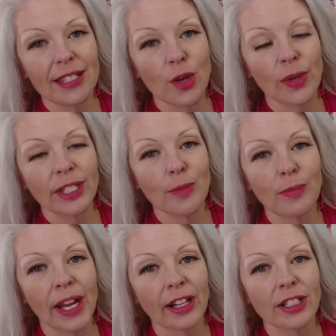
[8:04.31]
So when
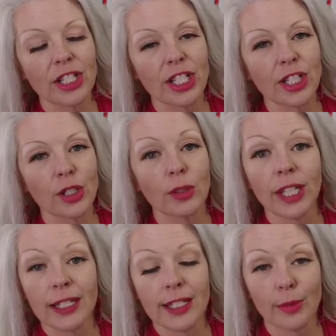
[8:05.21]
compared to,
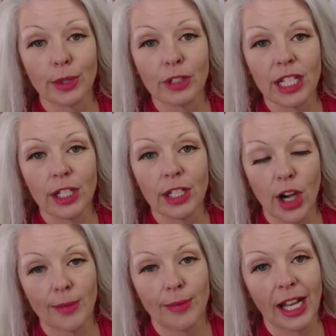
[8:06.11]
let's say, protein or
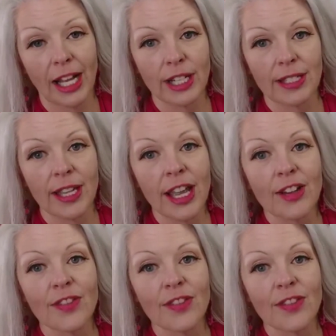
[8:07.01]
carbohydrates,